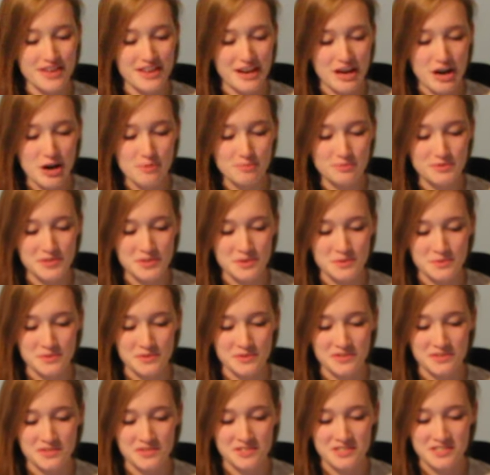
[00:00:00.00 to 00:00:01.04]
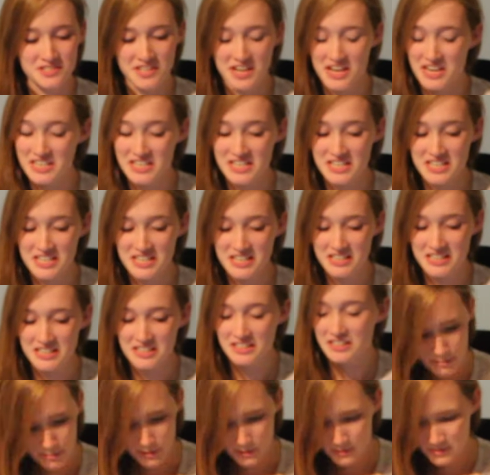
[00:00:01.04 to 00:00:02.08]
that helps you
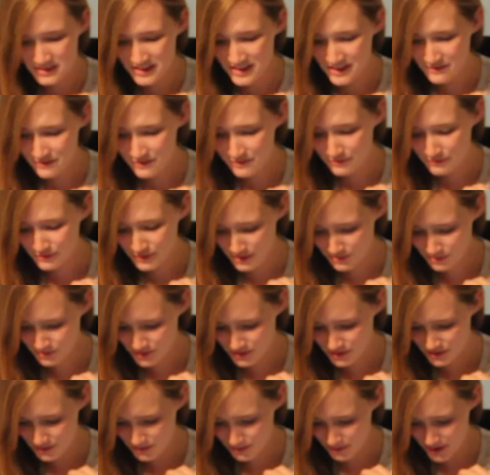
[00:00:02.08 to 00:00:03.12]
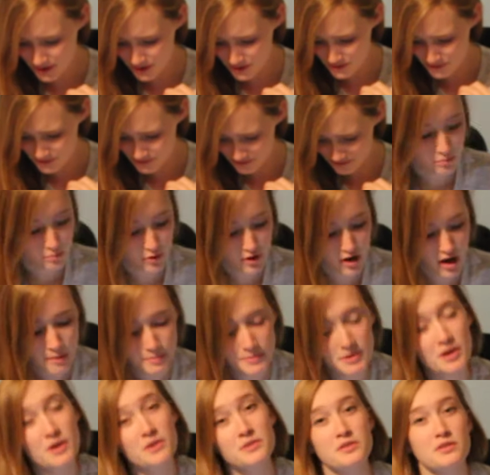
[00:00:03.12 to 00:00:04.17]
study, but whatever floats your boat.
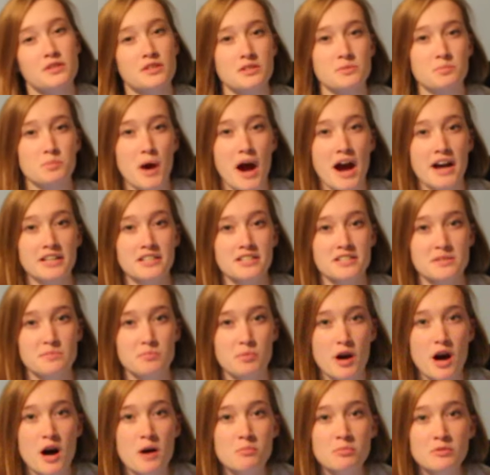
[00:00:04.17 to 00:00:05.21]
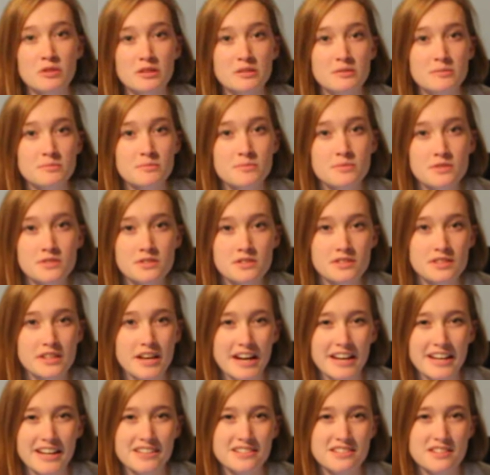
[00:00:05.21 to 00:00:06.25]
Pranami also does practice problems.
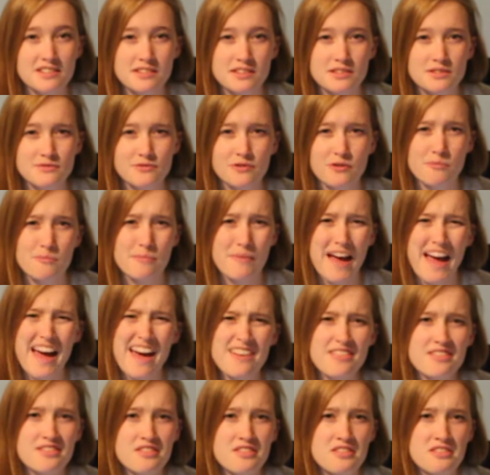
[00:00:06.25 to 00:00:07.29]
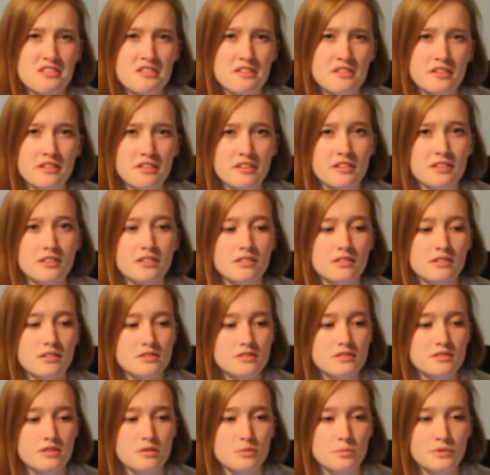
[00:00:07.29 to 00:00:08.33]
I guess this is for math.
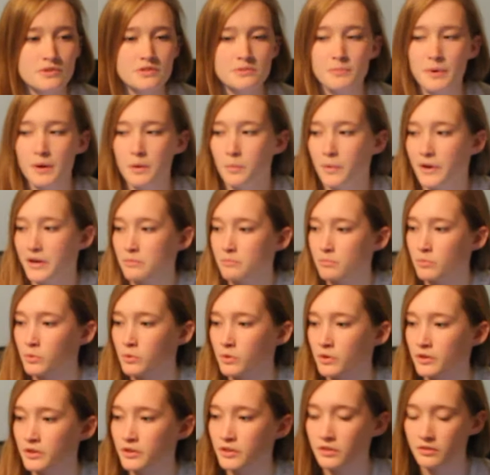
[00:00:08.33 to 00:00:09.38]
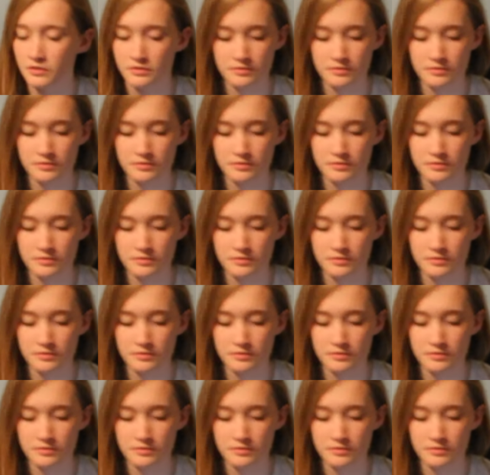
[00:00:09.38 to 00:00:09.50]
So where's my whiteboard?